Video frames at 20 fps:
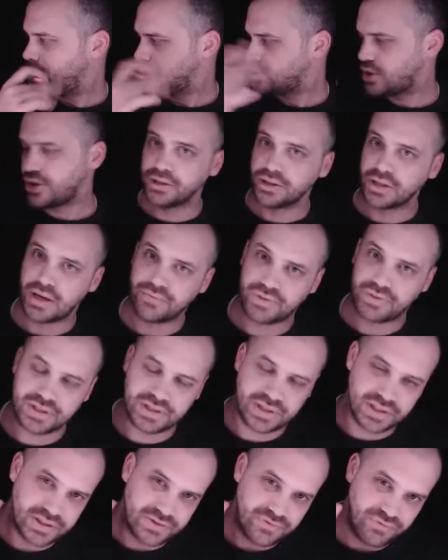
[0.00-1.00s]
So you're going to love
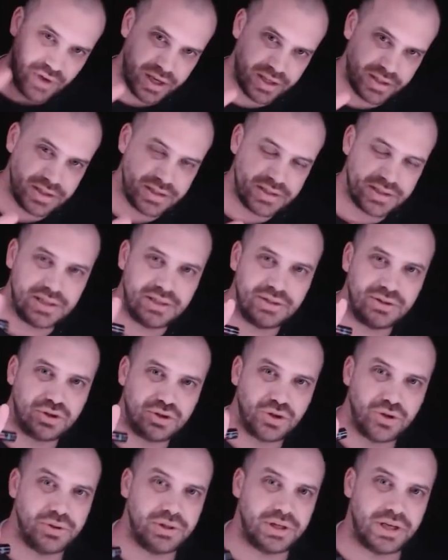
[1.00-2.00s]
this. It's vectors in
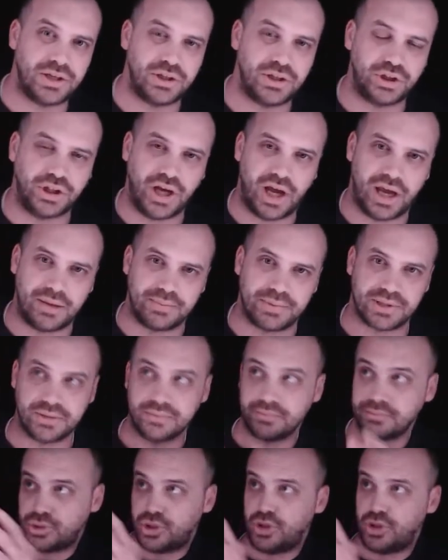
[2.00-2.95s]
2D shapes.